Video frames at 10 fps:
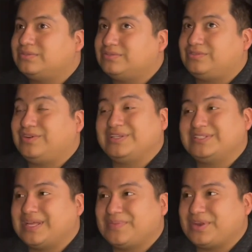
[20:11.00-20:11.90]
there isn't
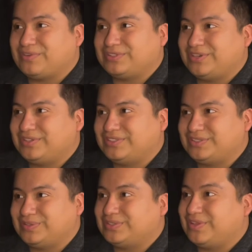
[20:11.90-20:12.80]
that many first generation
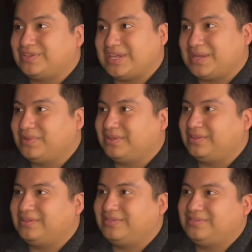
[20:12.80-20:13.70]
students all the time,
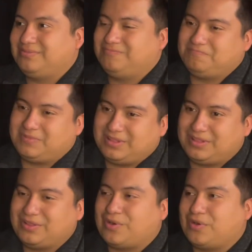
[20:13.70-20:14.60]
and mm-hmm.
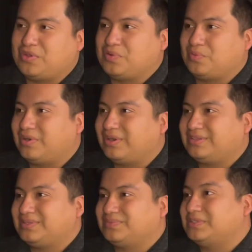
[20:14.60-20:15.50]
the harder you work,
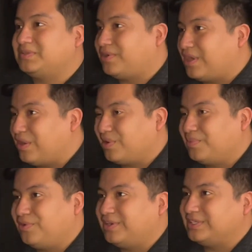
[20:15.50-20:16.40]
sometimes the better outcome
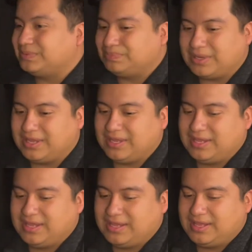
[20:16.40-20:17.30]
there is. But
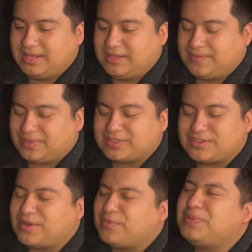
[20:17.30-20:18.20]

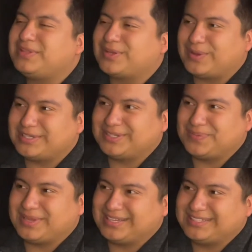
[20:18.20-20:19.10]
sorry, repeat the question
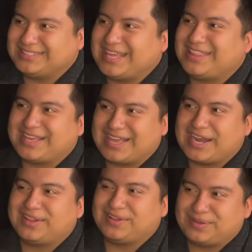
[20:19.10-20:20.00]
because I think I got
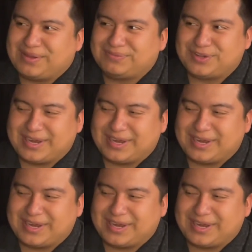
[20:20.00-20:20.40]
a little off track.